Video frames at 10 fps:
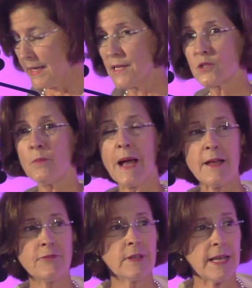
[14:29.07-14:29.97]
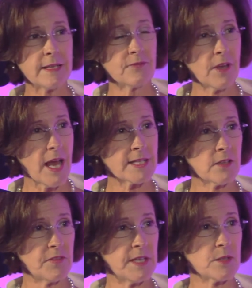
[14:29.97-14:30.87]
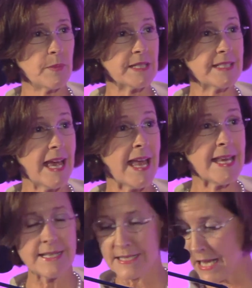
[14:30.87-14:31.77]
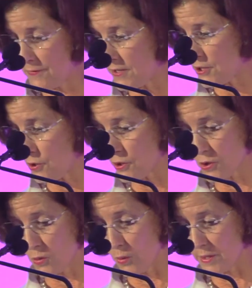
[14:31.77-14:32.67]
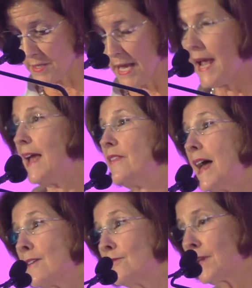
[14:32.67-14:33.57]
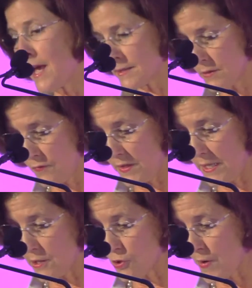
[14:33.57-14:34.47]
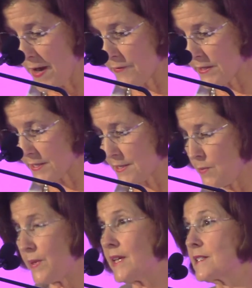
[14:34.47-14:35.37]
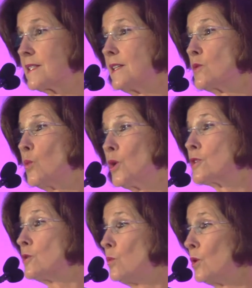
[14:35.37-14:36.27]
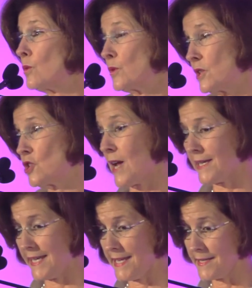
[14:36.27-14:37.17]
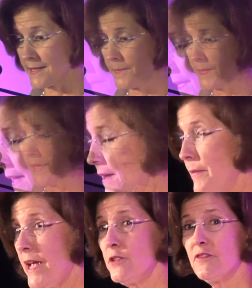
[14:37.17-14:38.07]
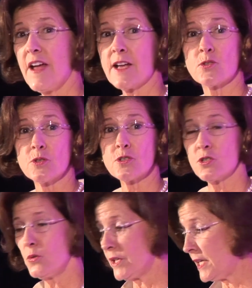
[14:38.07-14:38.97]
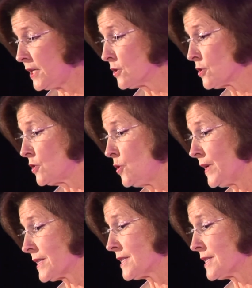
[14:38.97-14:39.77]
So my philosophy has been take safety to the source, and that philosophy is driving the CPSC's work to work with the Chinese manufacturers to adhere to U.S.